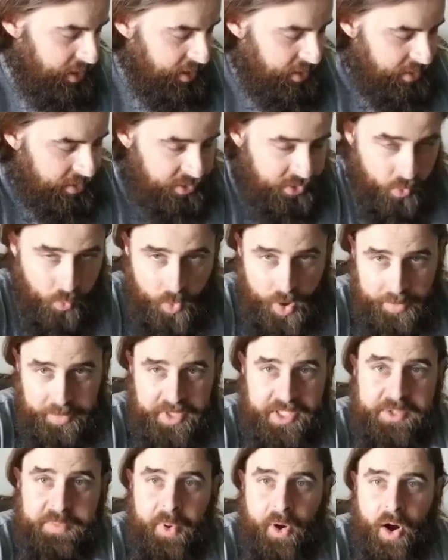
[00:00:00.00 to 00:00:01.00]
The
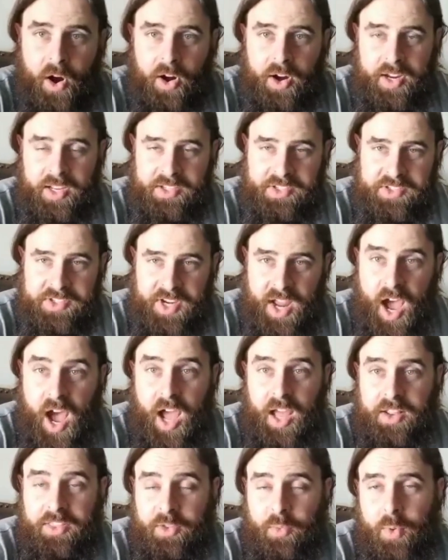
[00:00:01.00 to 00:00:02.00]
women's bar is
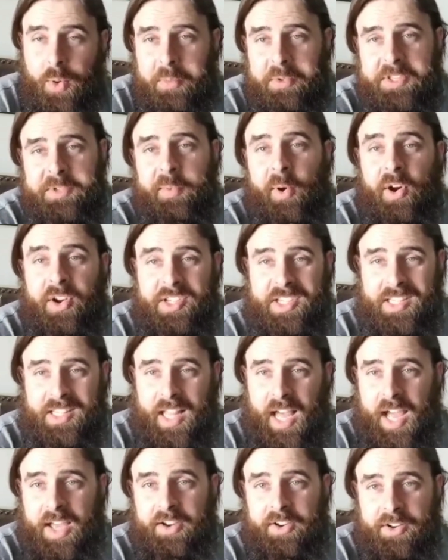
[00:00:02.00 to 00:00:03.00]
not. The women's bar is
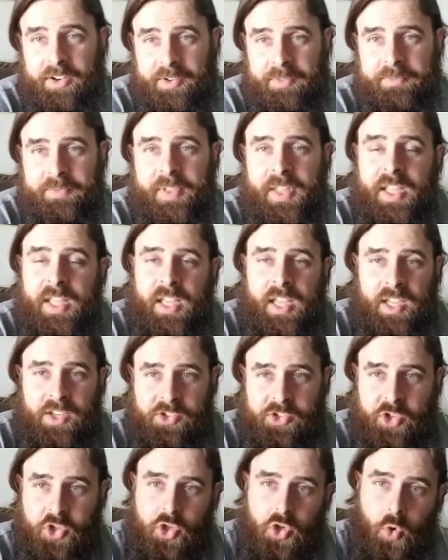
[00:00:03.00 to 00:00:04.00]
lighter.
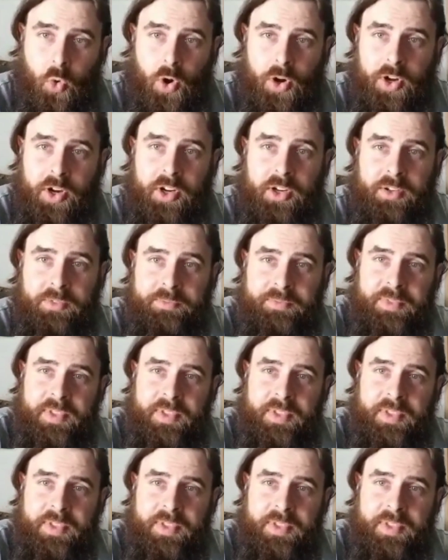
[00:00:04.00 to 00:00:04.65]
It's shorter.